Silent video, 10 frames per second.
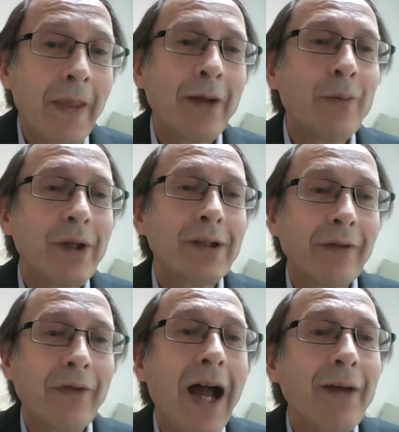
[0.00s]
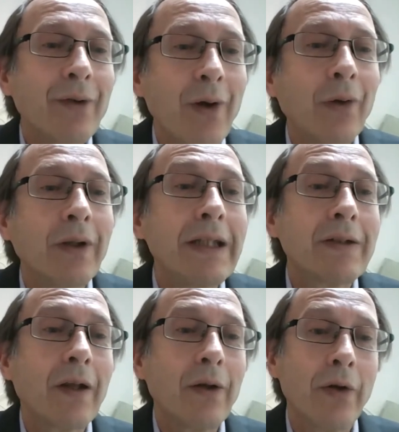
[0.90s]
And what does a 5-year-old need
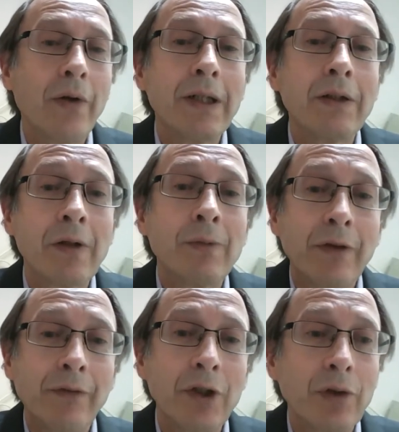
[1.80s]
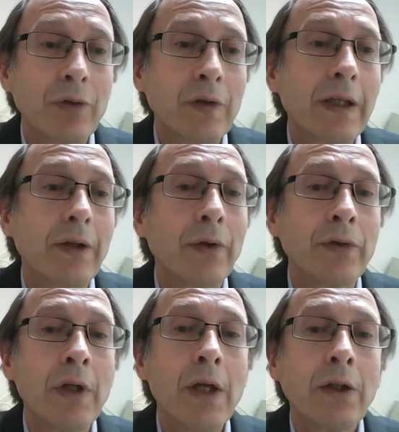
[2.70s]
to learn in terms of visual skills